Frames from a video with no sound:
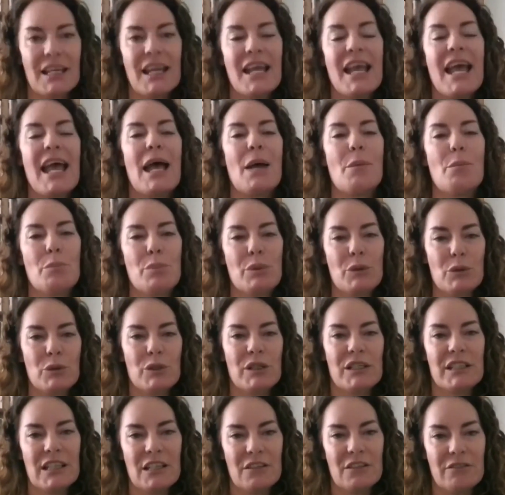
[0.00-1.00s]
year, and
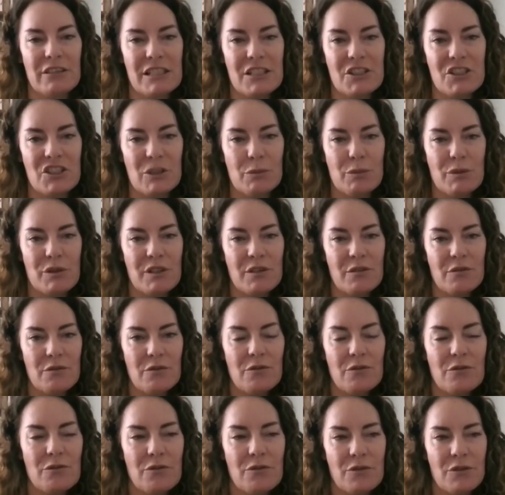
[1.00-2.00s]
building that readership, and
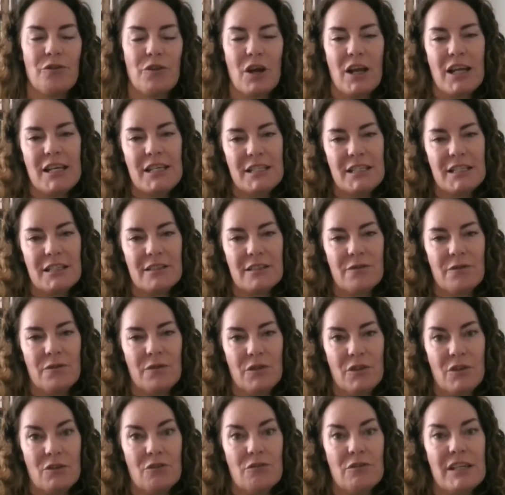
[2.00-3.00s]
then finding
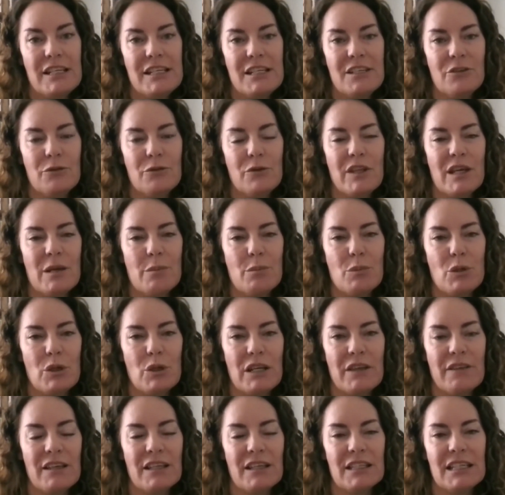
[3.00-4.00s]
the readers for that
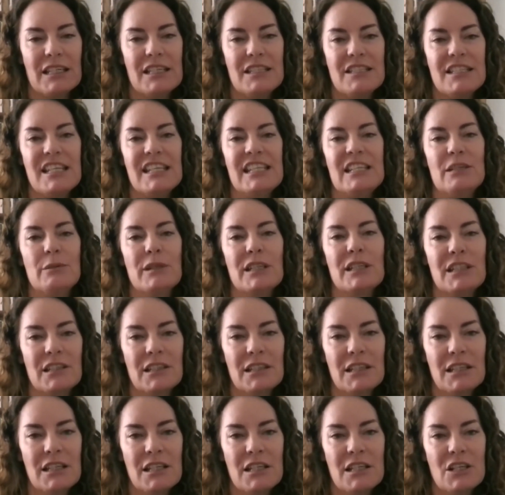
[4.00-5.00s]
book, and then
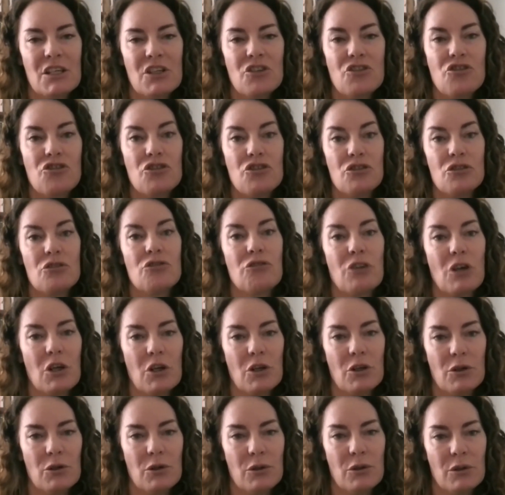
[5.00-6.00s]
continuing to
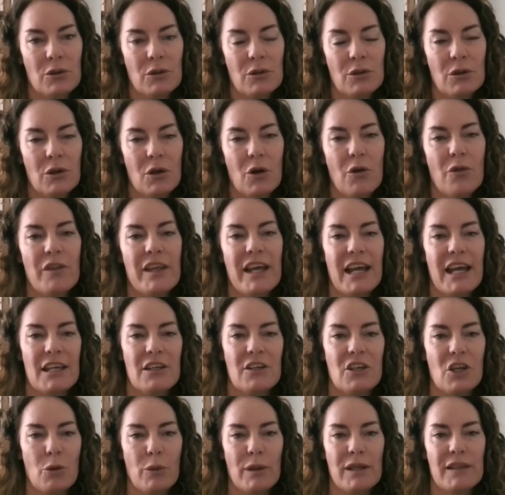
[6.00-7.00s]
grow on that
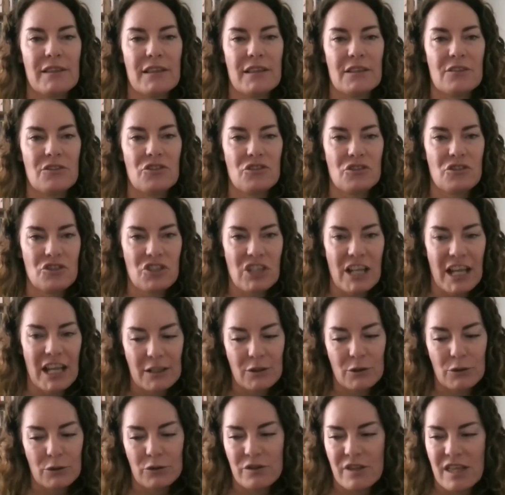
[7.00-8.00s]
and knowing the
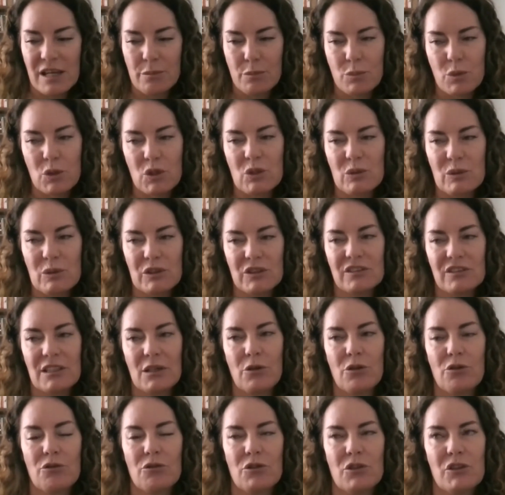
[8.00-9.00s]
channels that book will
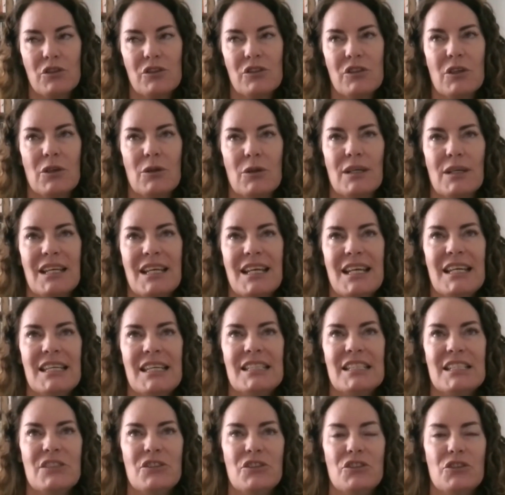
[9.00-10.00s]
sell through. So
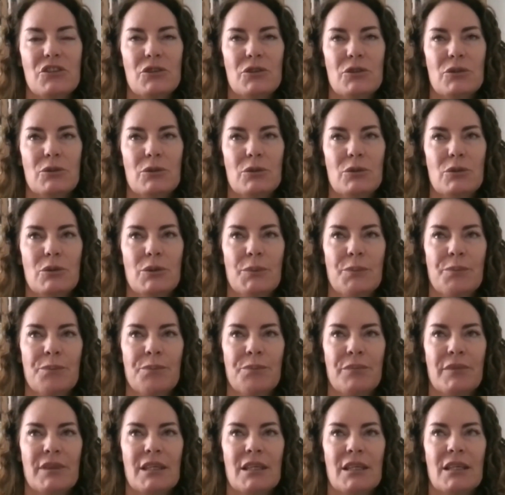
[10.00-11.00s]
you do,
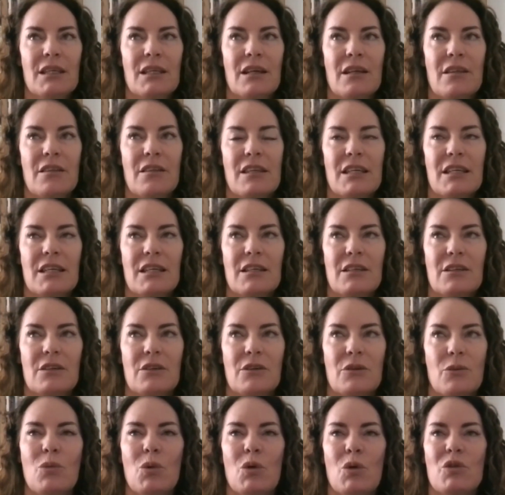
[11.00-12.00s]
I think,
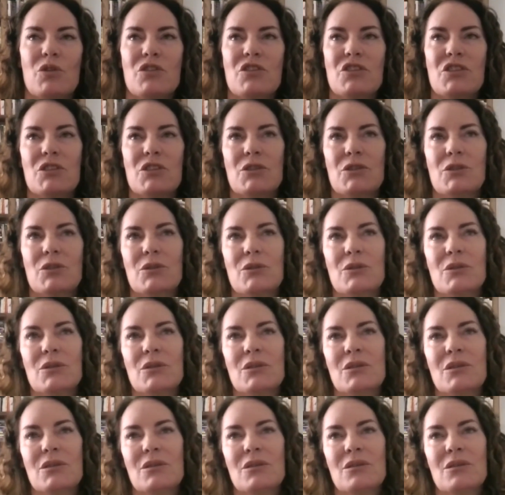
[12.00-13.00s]
want to